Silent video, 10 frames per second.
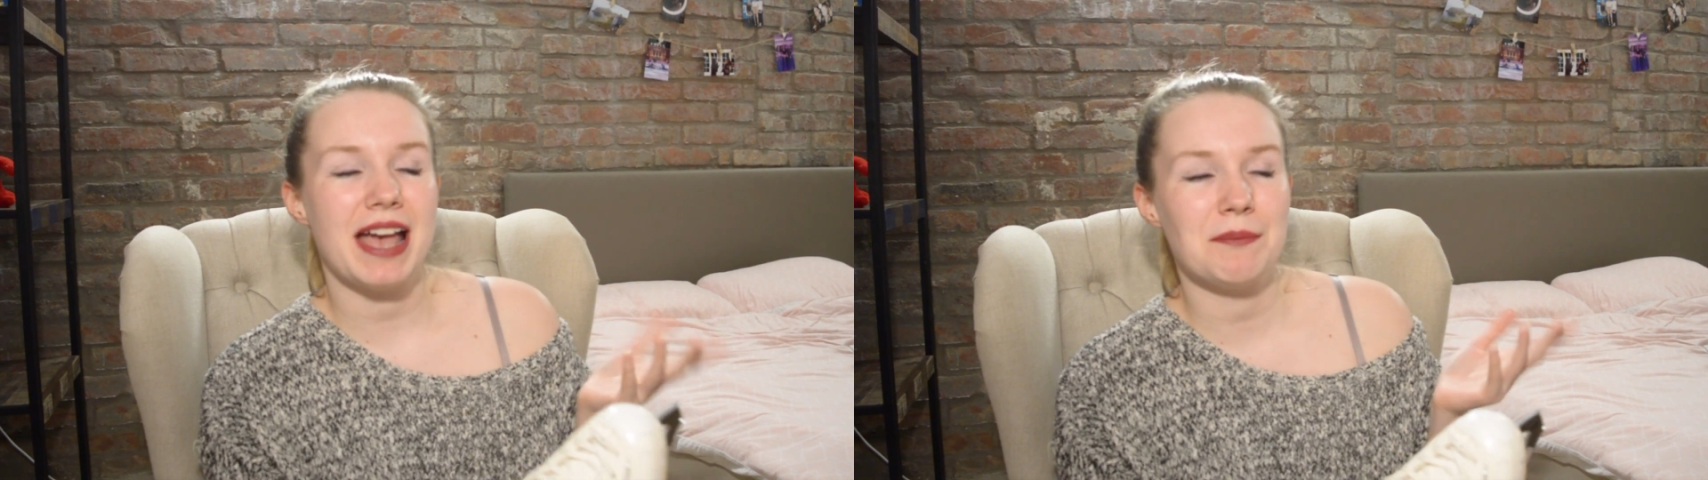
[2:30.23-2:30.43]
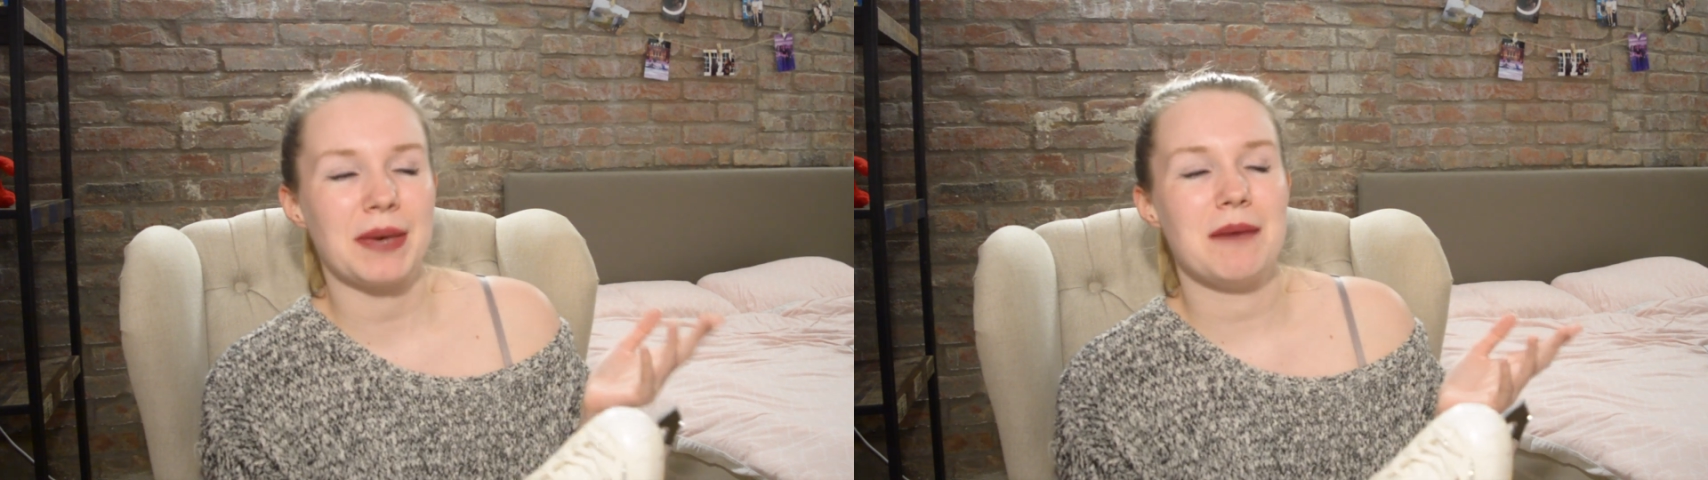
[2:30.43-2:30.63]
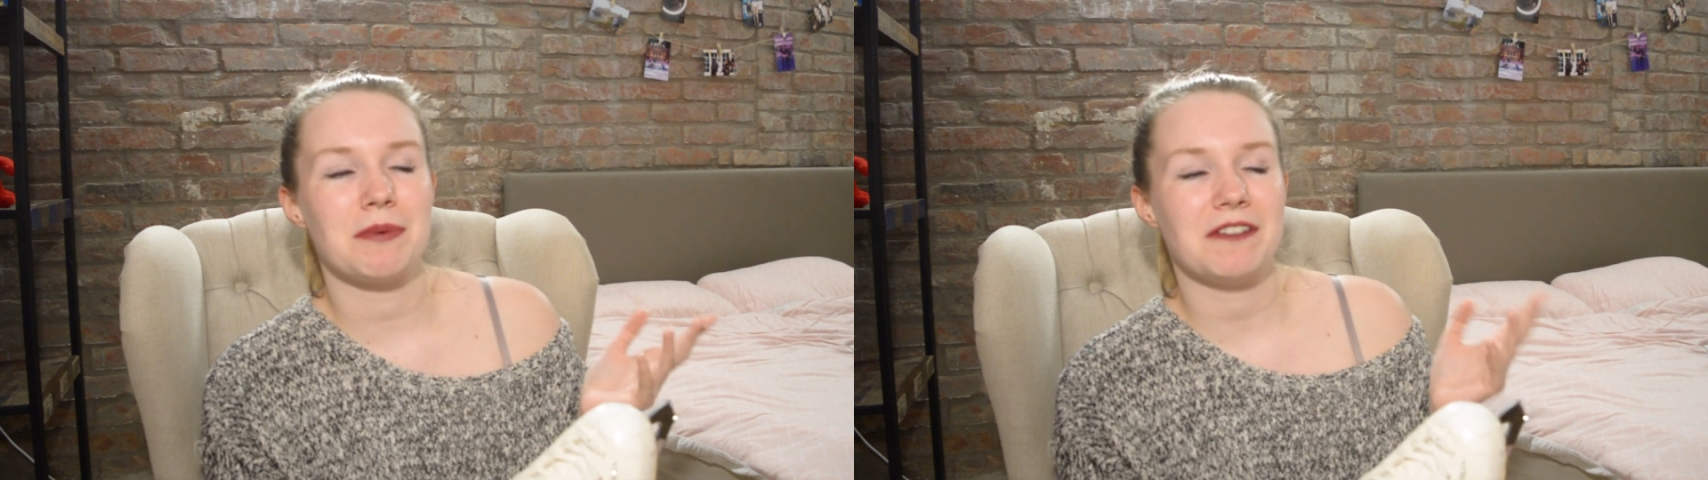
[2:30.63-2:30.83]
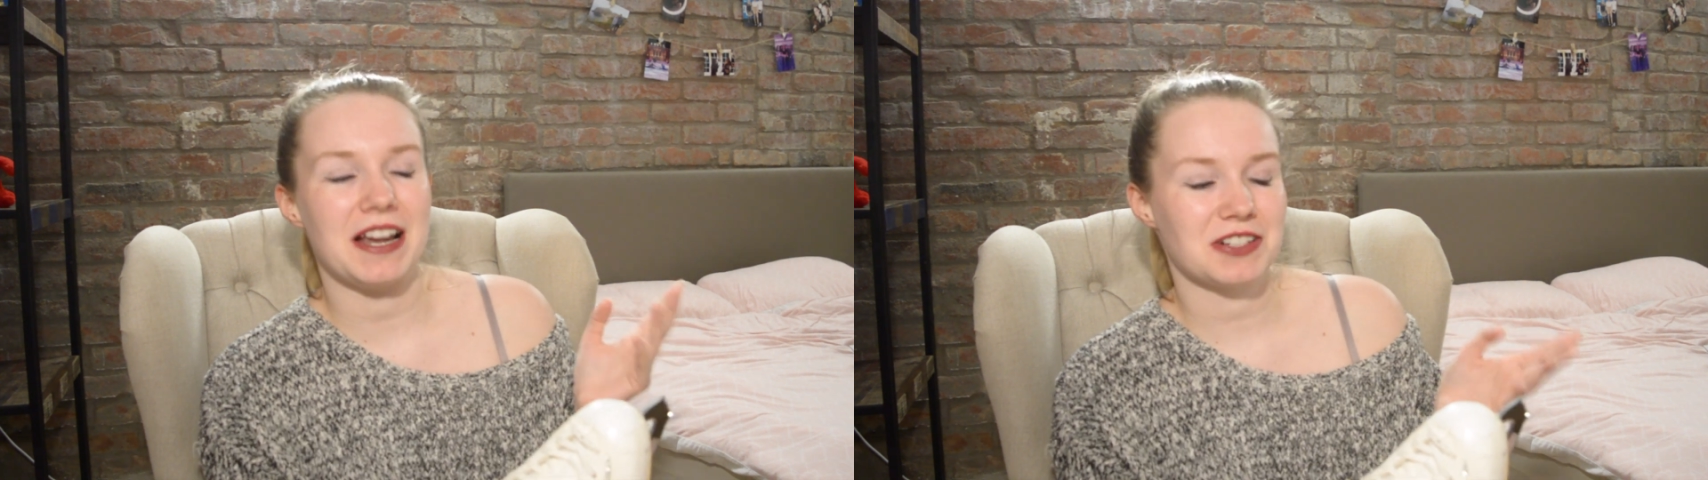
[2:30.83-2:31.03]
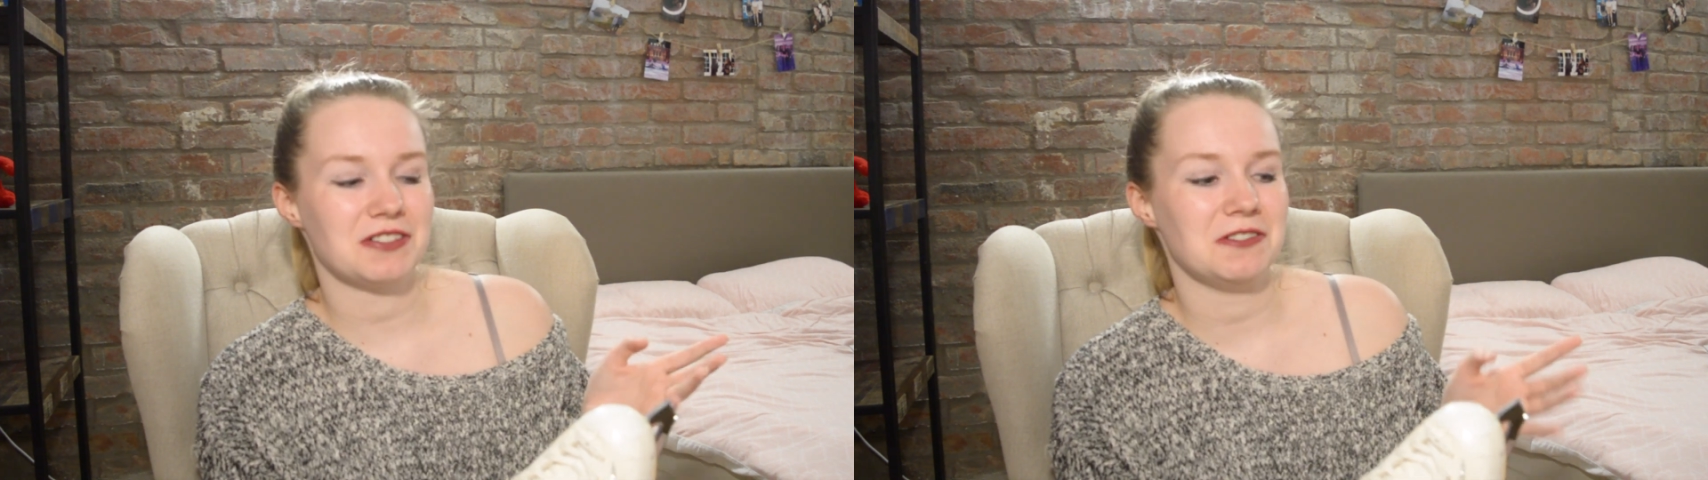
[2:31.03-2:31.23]
MK
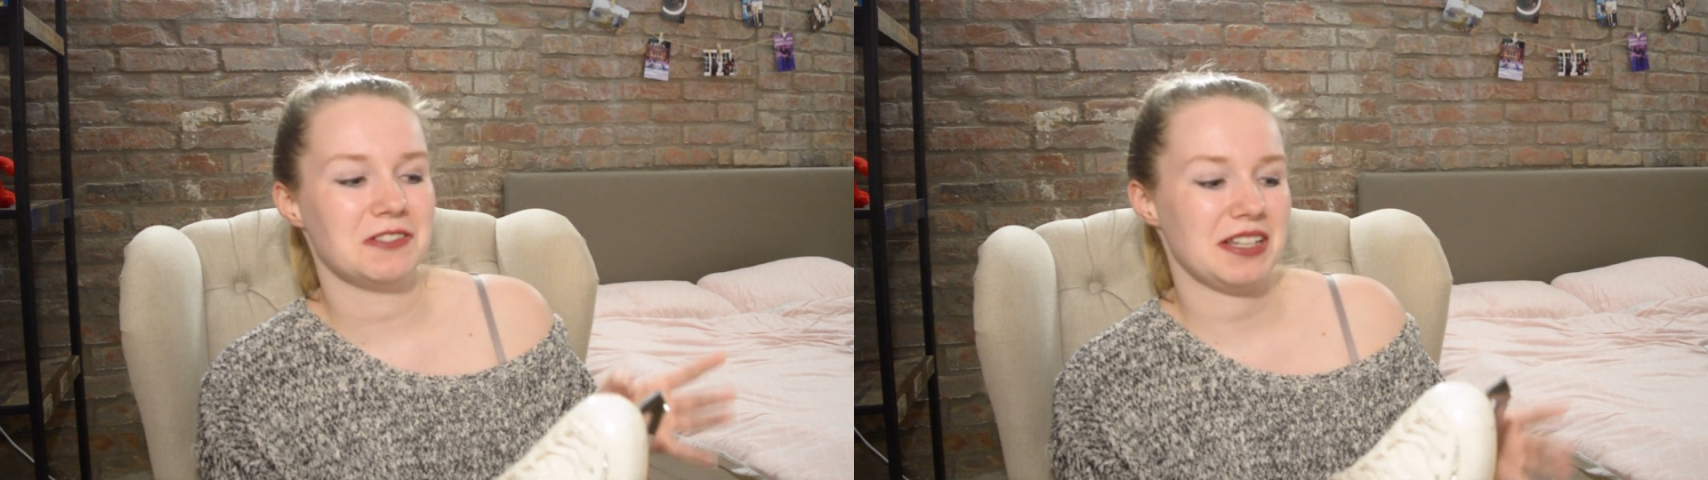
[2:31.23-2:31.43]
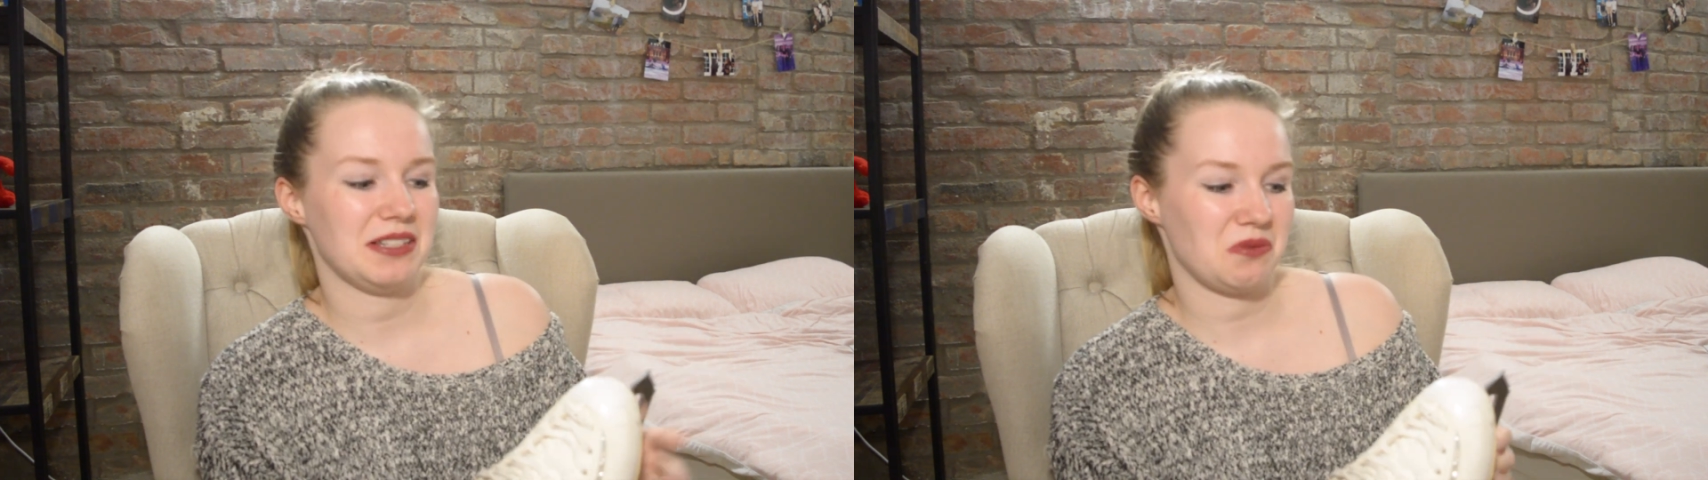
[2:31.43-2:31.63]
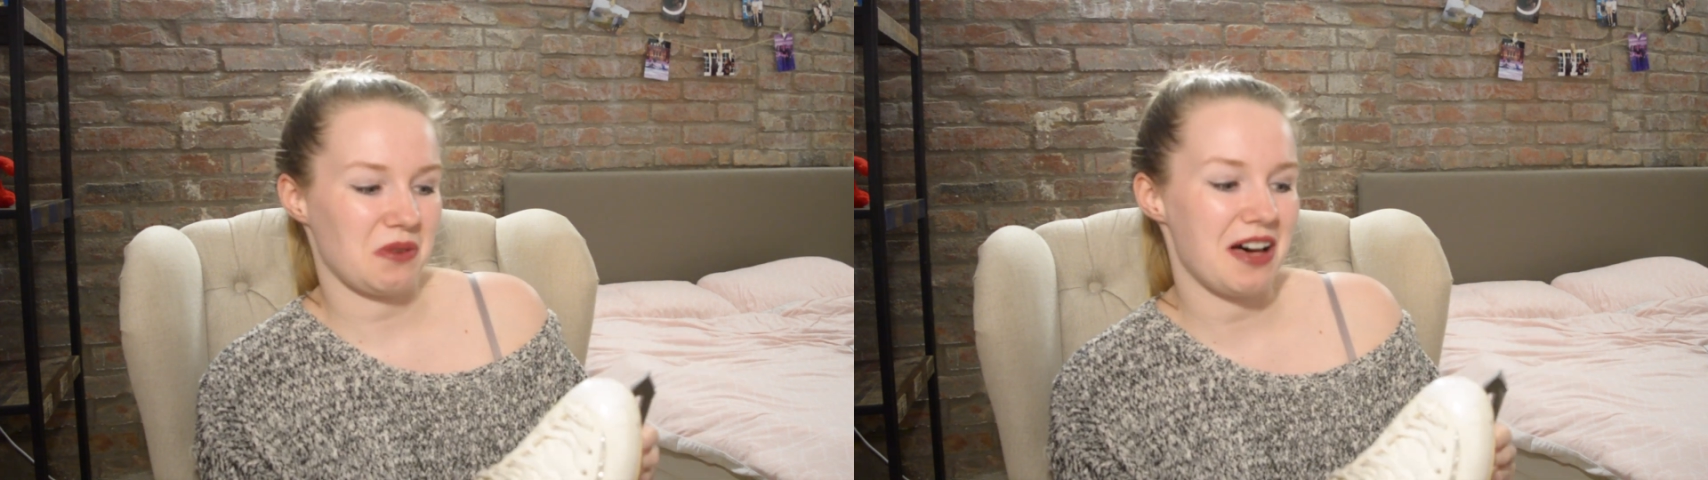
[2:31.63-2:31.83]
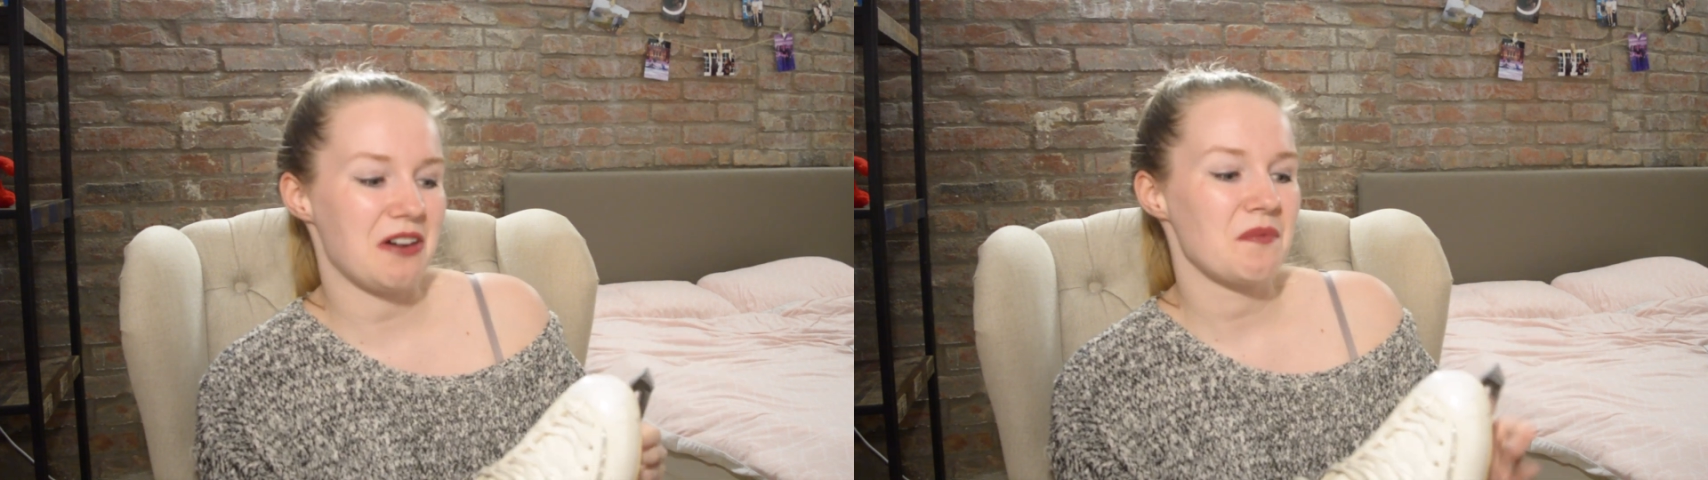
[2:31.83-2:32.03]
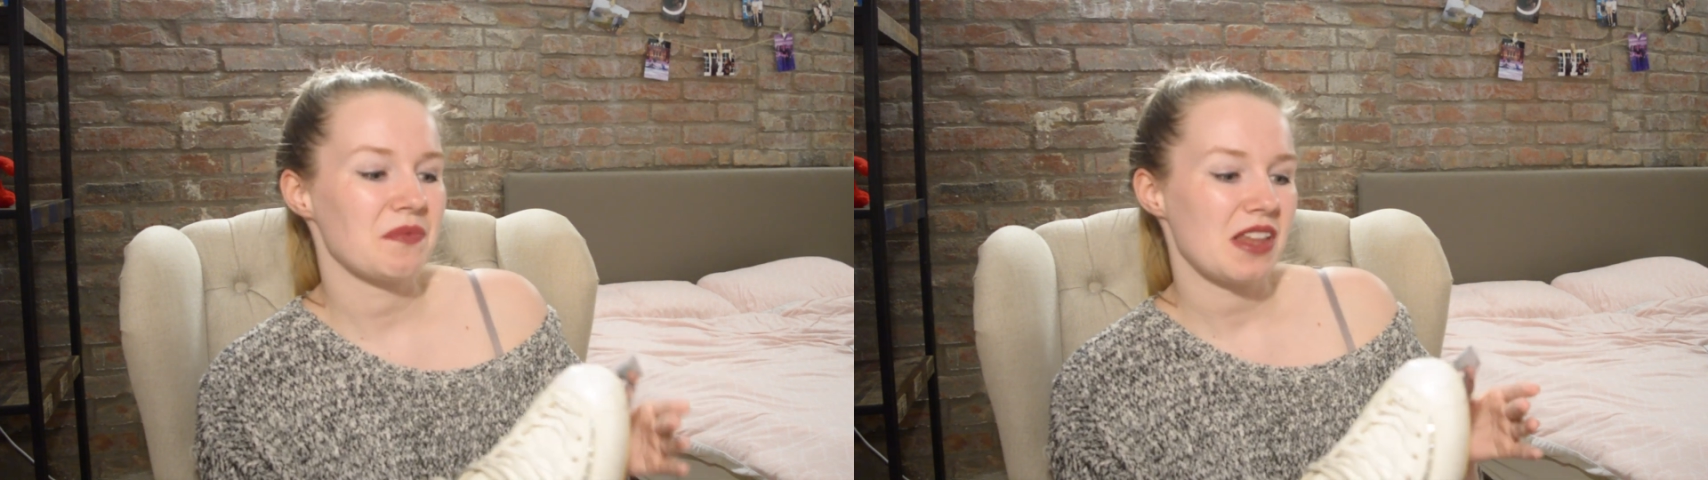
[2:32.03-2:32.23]
Professionals as well,